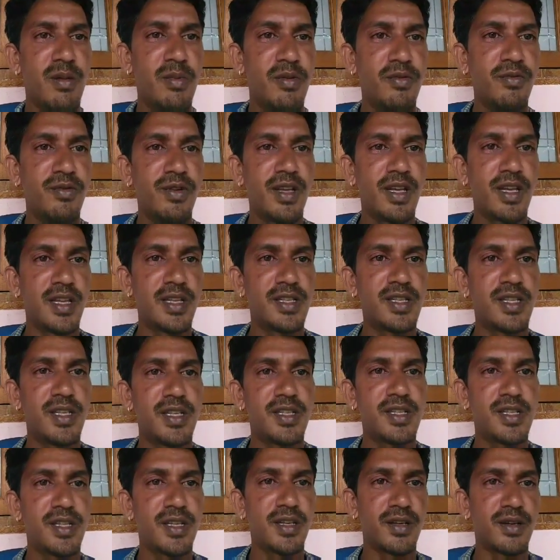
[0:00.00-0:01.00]
we can change
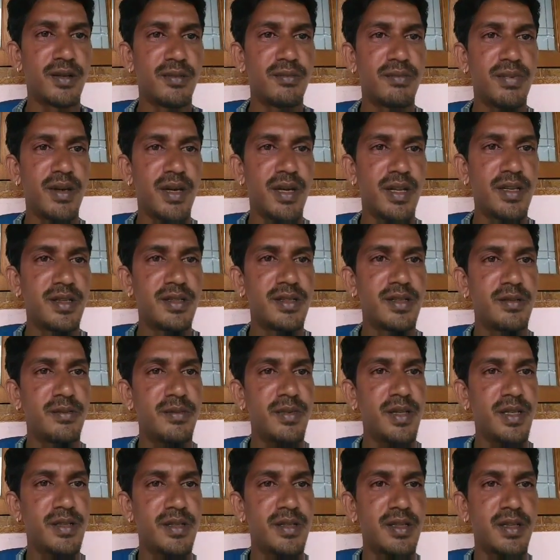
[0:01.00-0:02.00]
the comparison,
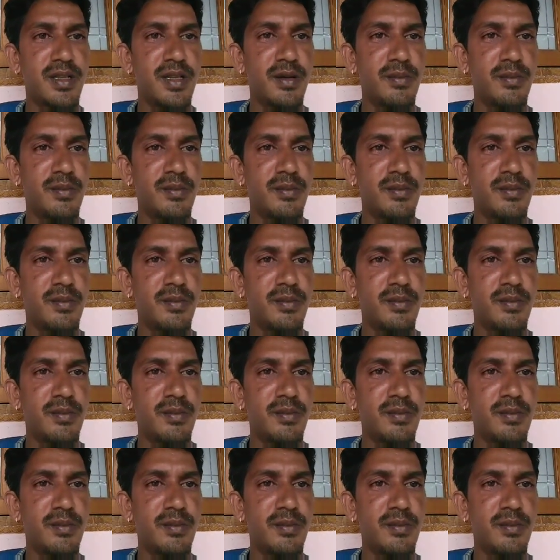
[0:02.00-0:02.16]
means that the